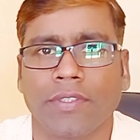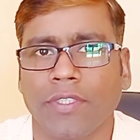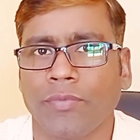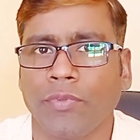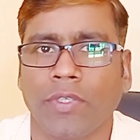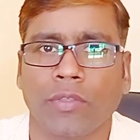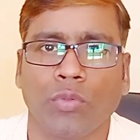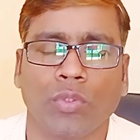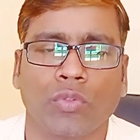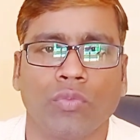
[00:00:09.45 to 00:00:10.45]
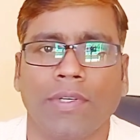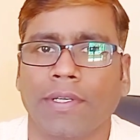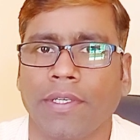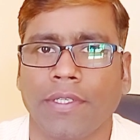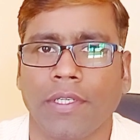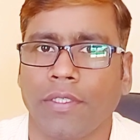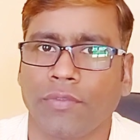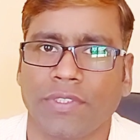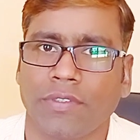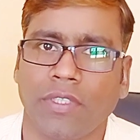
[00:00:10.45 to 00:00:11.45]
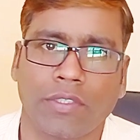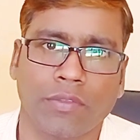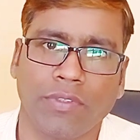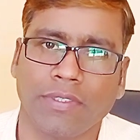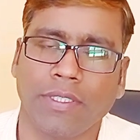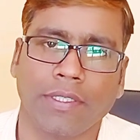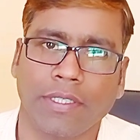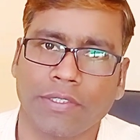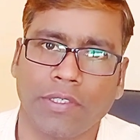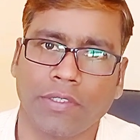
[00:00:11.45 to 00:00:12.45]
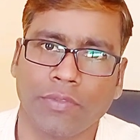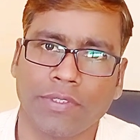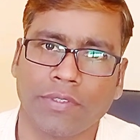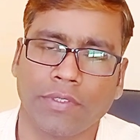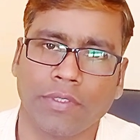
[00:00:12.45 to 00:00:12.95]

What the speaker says: if you are going to work any language, not only the English language